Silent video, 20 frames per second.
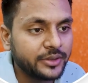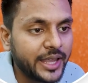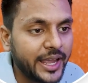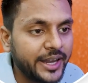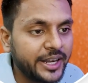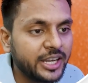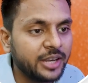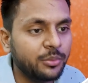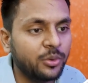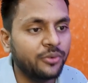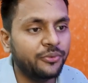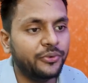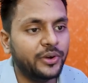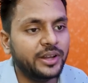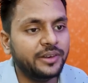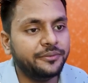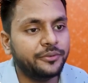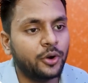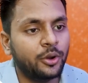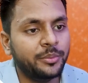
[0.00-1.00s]
then remove
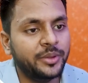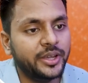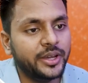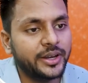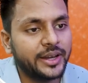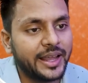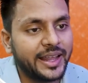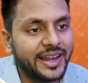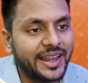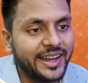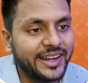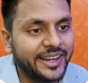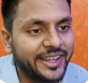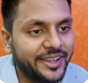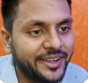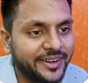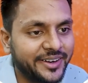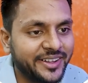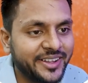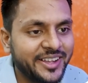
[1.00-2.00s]
1 from here and add
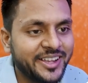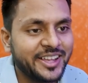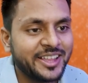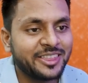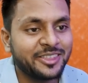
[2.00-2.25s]
here.